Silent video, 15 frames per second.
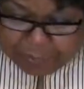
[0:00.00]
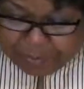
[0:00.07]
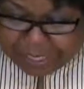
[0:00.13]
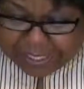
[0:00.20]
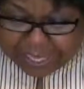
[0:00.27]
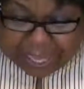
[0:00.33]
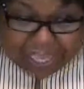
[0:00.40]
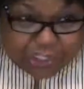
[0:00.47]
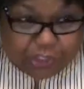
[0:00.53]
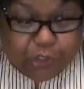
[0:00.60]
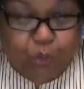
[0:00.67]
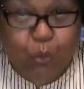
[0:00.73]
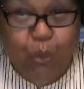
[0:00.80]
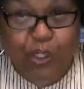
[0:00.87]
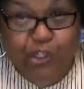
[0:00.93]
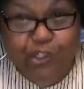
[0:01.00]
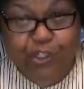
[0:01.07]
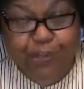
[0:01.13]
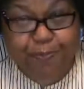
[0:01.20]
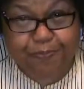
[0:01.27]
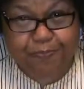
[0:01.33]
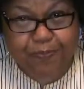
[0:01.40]
might ask a
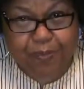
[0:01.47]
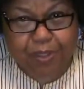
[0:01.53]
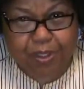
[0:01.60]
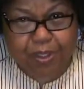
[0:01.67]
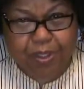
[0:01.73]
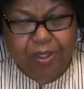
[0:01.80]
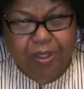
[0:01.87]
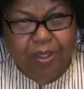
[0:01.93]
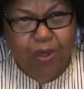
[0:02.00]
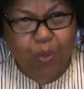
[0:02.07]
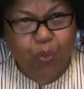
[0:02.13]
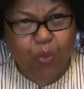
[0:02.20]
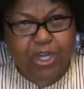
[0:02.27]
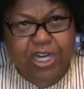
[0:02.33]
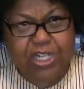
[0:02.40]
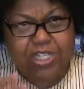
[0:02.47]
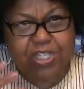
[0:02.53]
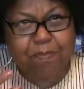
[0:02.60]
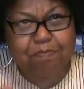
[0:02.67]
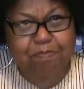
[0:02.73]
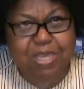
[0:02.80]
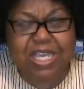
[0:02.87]
question. What is the
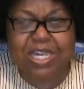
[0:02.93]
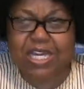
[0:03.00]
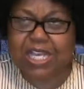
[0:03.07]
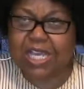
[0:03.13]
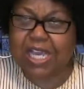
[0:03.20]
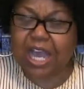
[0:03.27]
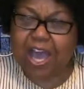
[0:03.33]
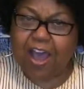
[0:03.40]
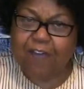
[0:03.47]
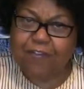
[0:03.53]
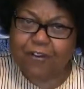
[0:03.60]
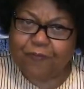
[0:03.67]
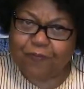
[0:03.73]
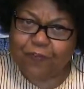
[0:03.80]
meaning of a